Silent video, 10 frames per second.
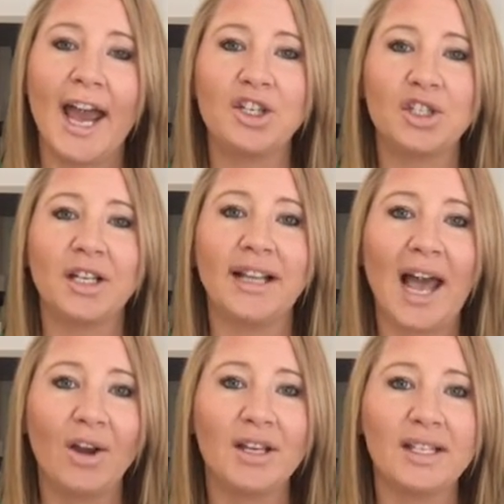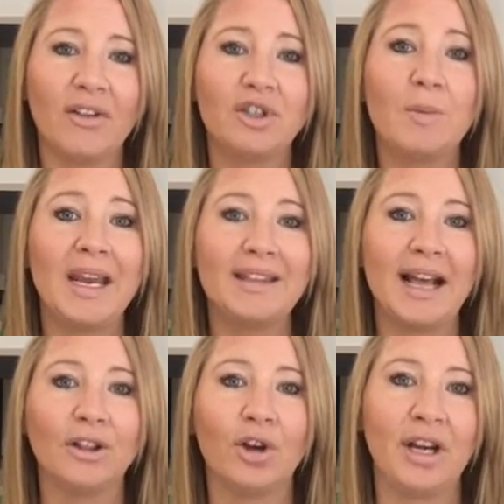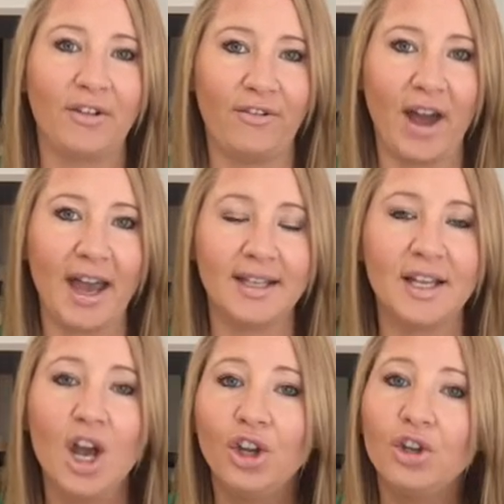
and just allow yourself to be in that learning phase.